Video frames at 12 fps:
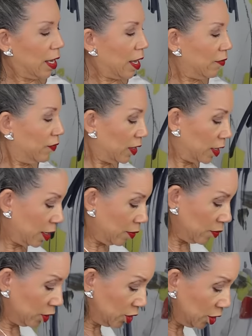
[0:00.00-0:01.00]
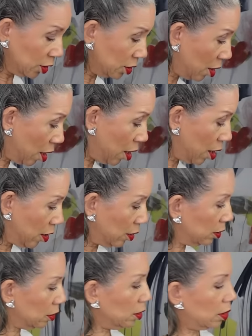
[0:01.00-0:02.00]
I forget what she's
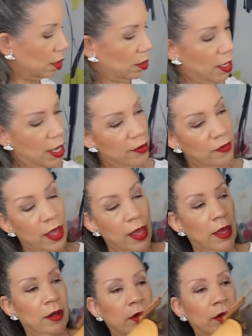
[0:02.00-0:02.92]
called. You know, I've had